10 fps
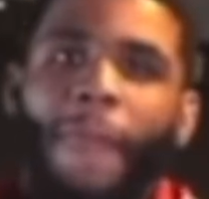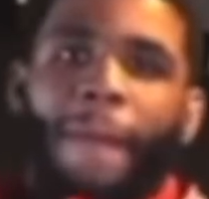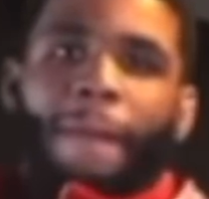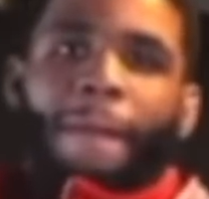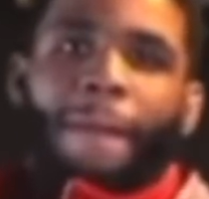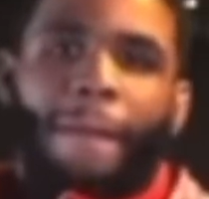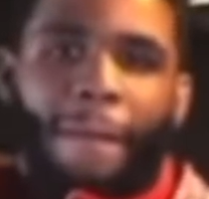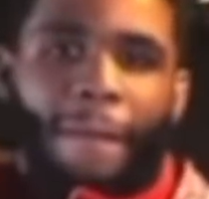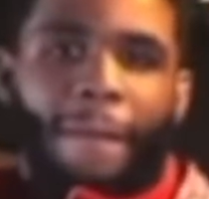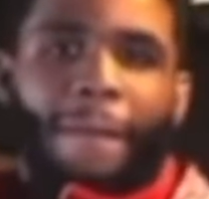
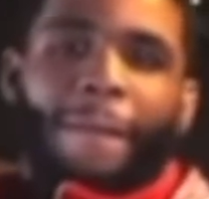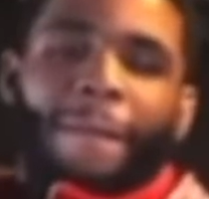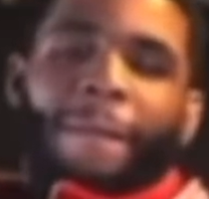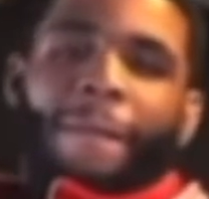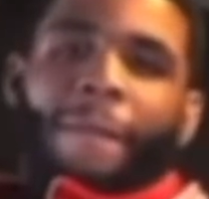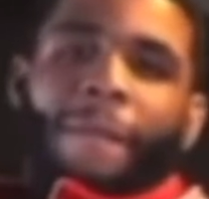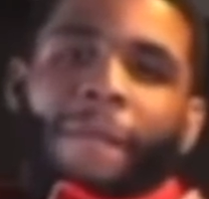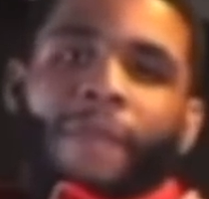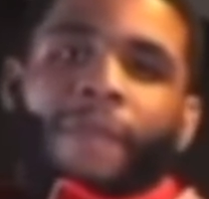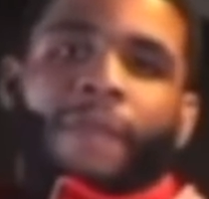
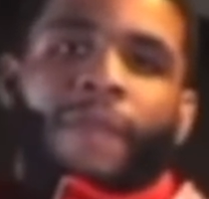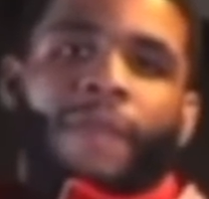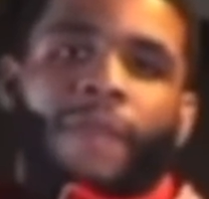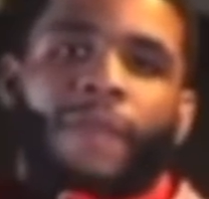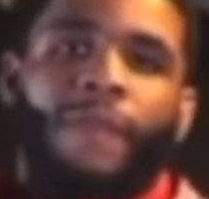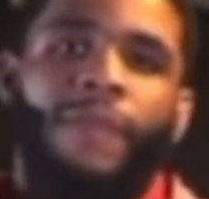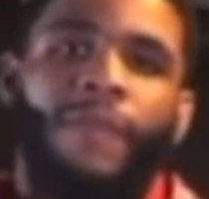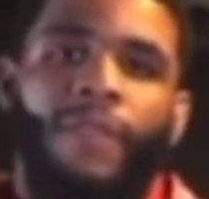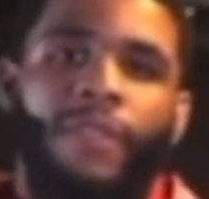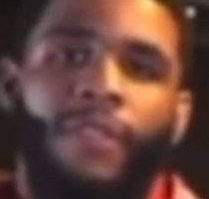
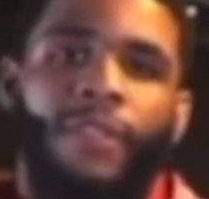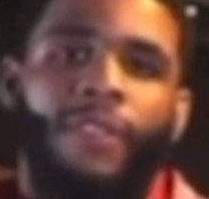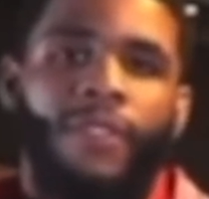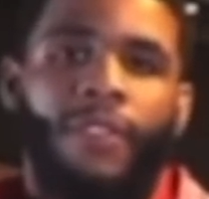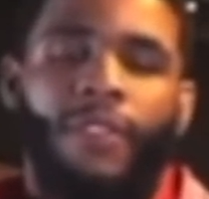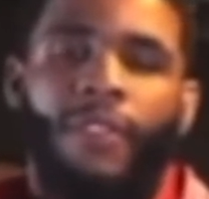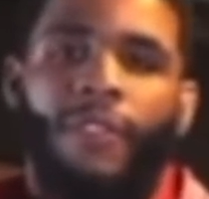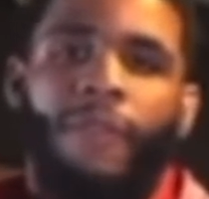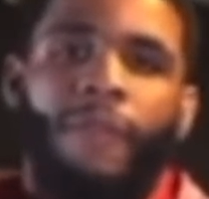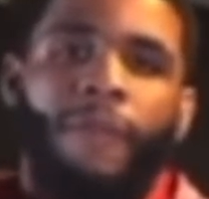
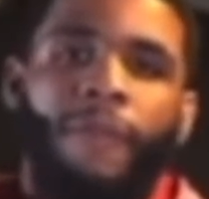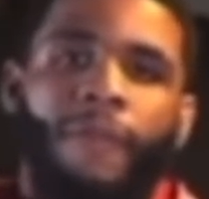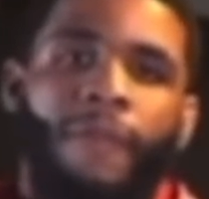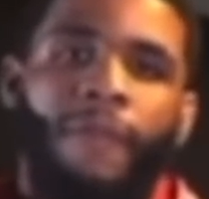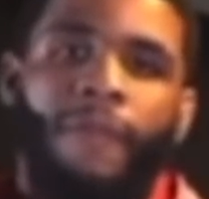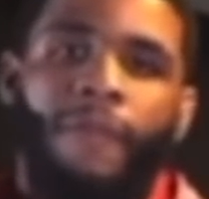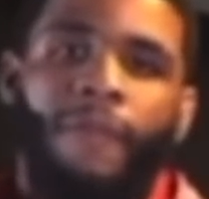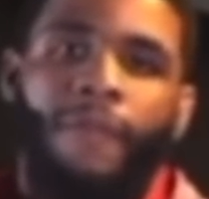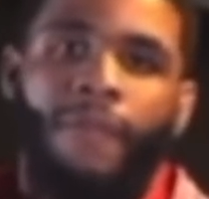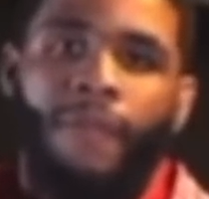
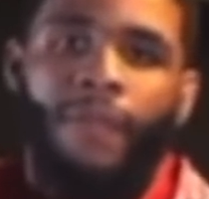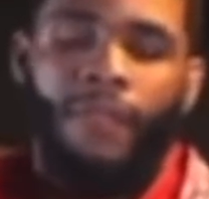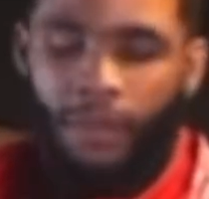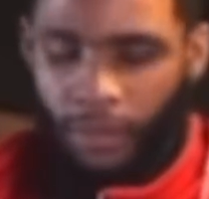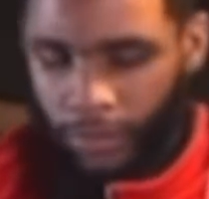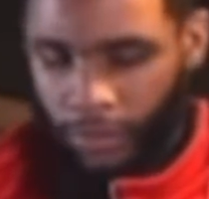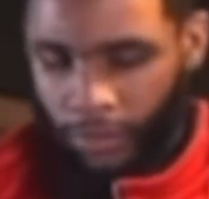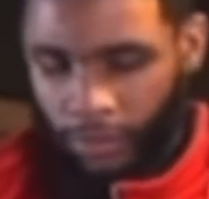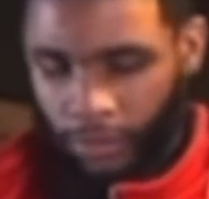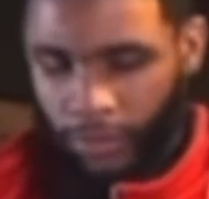
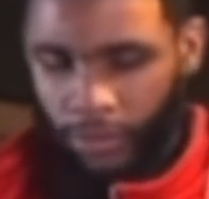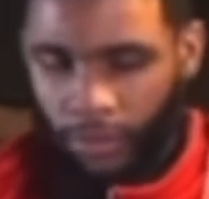(silent)